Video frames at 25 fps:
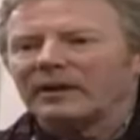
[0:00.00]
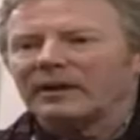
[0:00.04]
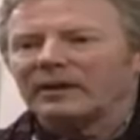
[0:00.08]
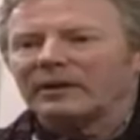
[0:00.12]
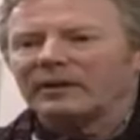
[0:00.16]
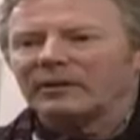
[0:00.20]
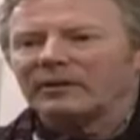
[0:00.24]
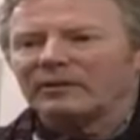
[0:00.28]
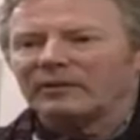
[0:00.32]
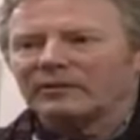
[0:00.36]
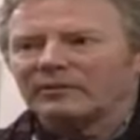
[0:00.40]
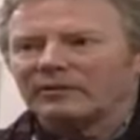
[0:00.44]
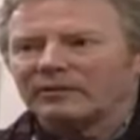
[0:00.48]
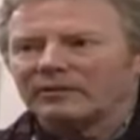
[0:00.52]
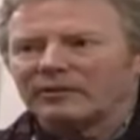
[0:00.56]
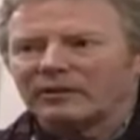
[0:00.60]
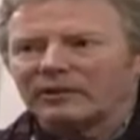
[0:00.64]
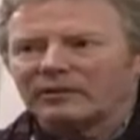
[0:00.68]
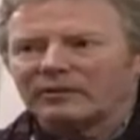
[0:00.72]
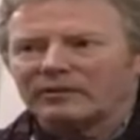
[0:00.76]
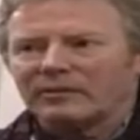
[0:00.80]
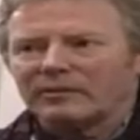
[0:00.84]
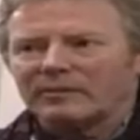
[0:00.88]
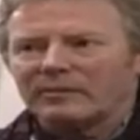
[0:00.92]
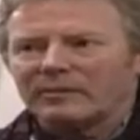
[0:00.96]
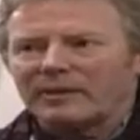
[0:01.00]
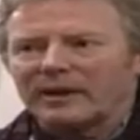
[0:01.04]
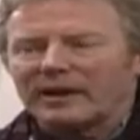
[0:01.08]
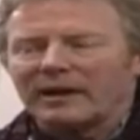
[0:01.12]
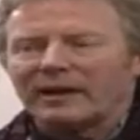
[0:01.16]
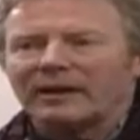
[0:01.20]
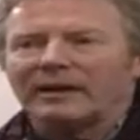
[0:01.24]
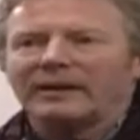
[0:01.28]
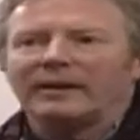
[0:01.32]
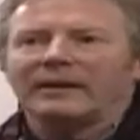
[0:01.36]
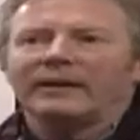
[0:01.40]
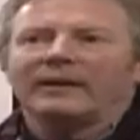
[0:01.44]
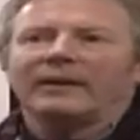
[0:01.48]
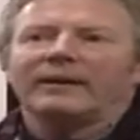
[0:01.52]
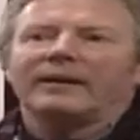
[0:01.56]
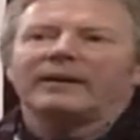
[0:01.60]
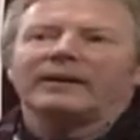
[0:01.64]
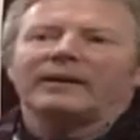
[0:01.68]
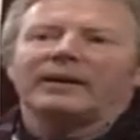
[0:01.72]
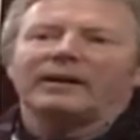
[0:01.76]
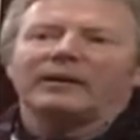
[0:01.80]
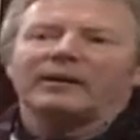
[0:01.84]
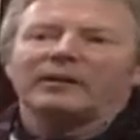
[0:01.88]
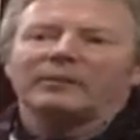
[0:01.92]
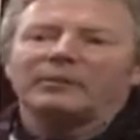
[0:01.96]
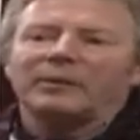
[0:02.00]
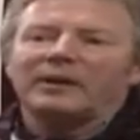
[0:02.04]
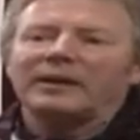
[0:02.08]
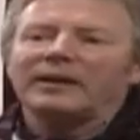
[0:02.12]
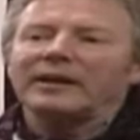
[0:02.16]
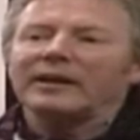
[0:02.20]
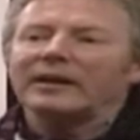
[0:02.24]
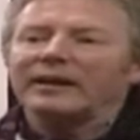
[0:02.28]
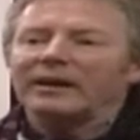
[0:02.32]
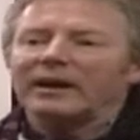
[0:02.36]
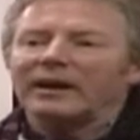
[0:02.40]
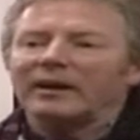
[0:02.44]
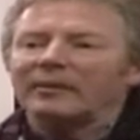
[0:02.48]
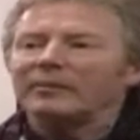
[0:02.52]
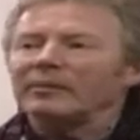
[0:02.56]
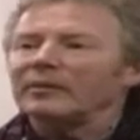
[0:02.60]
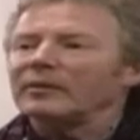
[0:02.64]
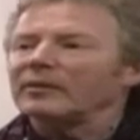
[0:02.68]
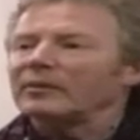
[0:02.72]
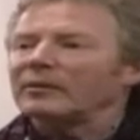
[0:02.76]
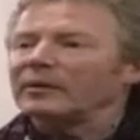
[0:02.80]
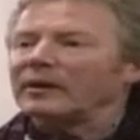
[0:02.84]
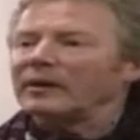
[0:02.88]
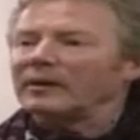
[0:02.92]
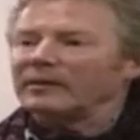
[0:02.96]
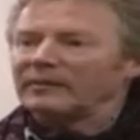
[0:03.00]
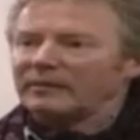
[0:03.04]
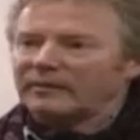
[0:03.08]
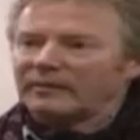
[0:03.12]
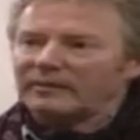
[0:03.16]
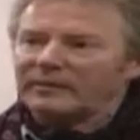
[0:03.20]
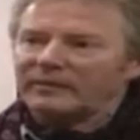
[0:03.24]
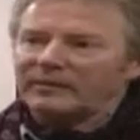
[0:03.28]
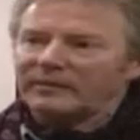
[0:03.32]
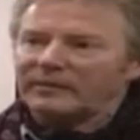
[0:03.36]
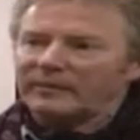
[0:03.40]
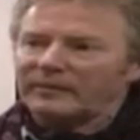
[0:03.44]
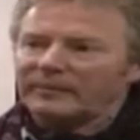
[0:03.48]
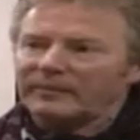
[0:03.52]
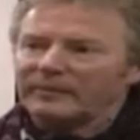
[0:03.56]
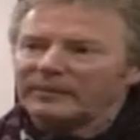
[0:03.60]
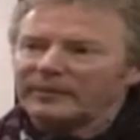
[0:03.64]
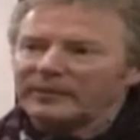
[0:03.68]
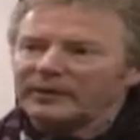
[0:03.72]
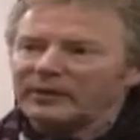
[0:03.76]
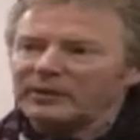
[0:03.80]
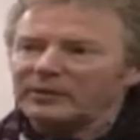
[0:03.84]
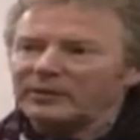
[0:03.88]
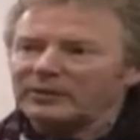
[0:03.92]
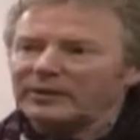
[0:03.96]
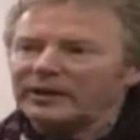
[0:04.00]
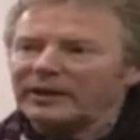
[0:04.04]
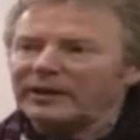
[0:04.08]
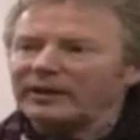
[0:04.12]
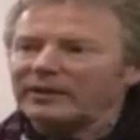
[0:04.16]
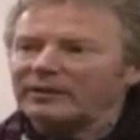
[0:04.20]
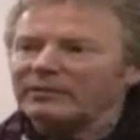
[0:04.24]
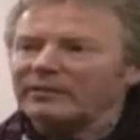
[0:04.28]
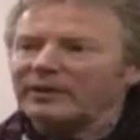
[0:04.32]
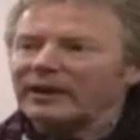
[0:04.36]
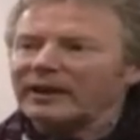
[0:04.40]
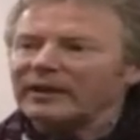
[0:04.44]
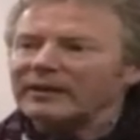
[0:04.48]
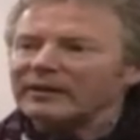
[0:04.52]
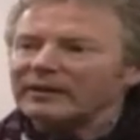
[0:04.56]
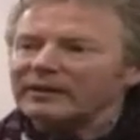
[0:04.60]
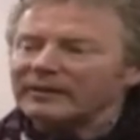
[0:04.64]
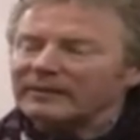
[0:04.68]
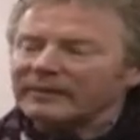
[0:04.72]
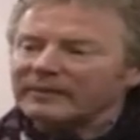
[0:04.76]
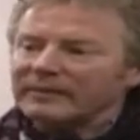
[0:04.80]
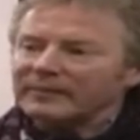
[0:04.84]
might know us from there. We did an album as well called Innovate.